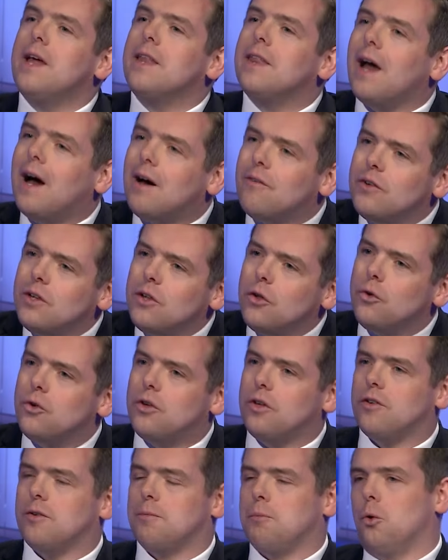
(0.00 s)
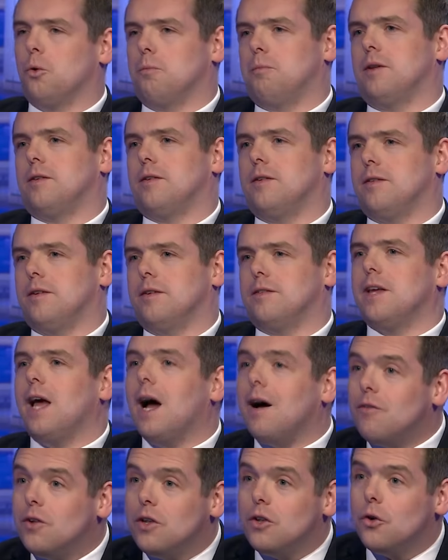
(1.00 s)
They haven't looked to support businesses. They
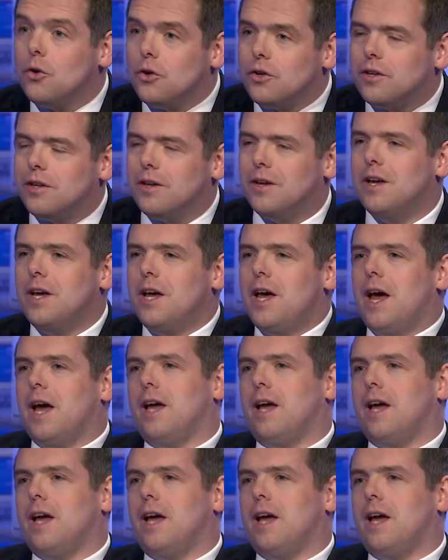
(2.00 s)
haven't looked to